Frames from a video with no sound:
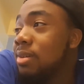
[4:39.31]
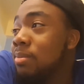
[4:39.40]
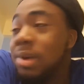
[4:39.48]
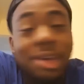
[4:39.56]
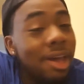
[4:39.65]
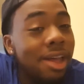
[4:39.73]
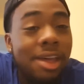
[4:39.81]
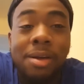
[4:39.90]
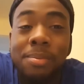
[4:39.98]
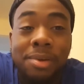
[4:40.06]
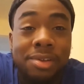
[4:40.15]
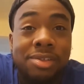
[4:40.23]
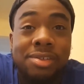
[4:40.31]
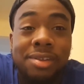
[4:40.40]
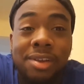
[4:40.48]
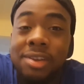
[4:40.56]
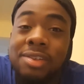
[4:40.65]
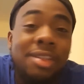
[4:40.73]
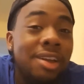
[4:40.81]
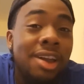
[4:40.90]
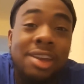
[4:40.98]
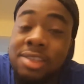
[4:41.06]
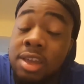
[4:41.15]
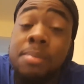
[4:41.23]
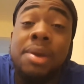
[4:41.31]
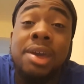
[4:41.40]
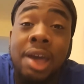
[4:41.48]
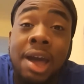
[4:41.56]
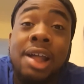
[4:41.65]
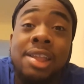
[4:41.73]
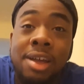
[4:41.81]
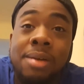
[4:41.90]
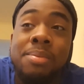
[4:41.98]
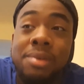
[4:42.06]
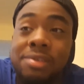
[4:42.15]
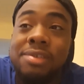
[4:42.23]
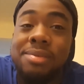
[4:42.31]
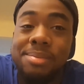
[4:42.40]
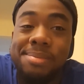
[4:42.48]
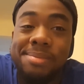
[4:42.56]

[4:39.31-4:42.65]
May God help us. That's all I gotta say. May God help us.